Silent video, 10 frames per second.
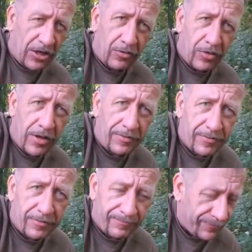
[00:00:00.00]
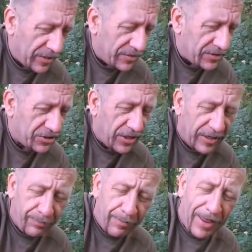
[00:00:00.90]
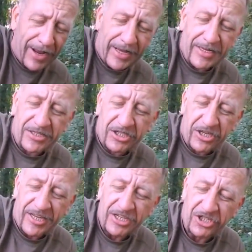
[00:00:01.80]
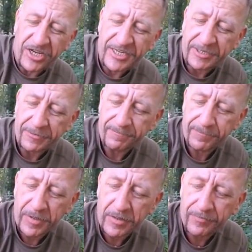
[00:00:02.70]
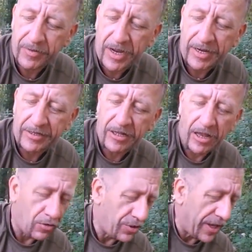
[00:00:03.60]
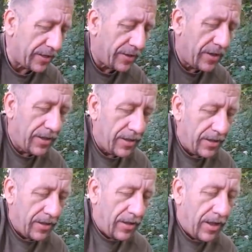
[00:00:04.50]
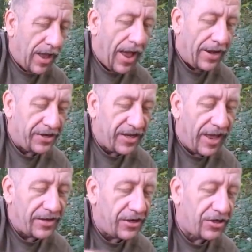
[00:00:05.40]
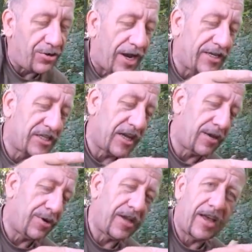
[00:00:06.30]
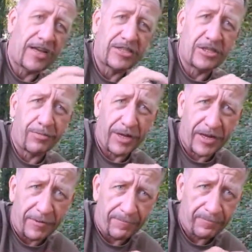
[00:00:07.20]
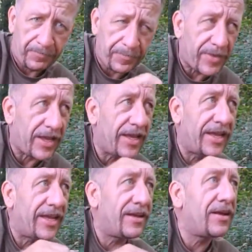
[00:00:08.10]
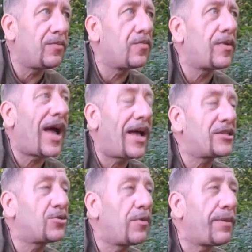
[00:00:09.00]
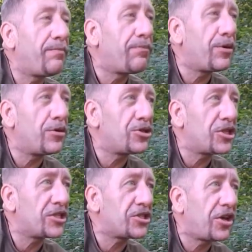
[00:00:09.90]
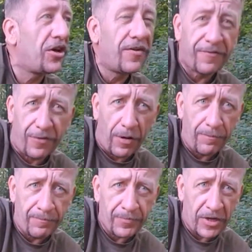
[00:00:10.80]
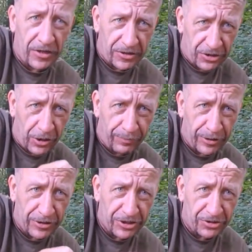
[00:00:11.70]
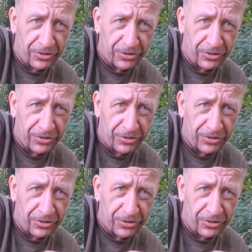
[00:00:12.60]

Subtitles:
So, sleeping bag, sleep sheet and clothing, and again the criteria has to be it had to have been purchased from a surplus